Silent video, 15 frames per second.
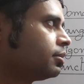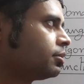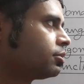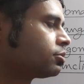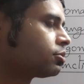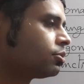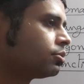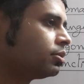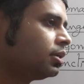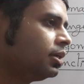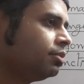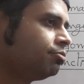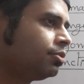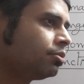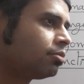So
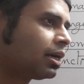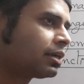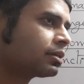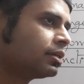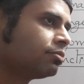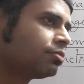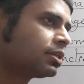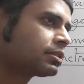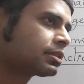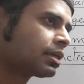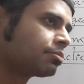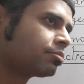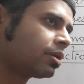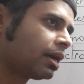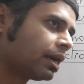if you are given
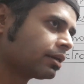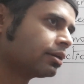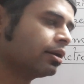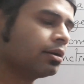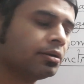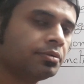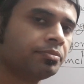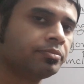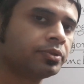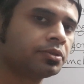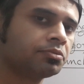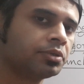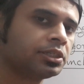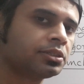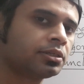some angle
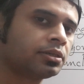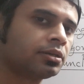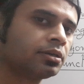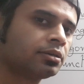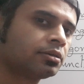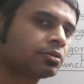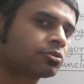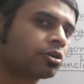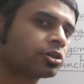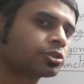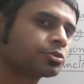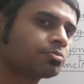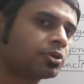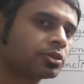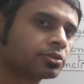which
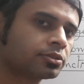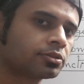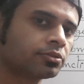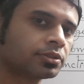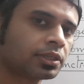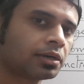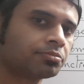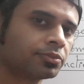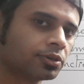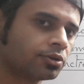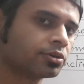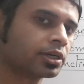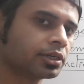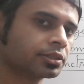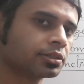corresponds to some
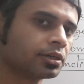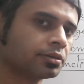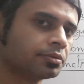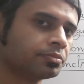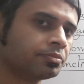rotation,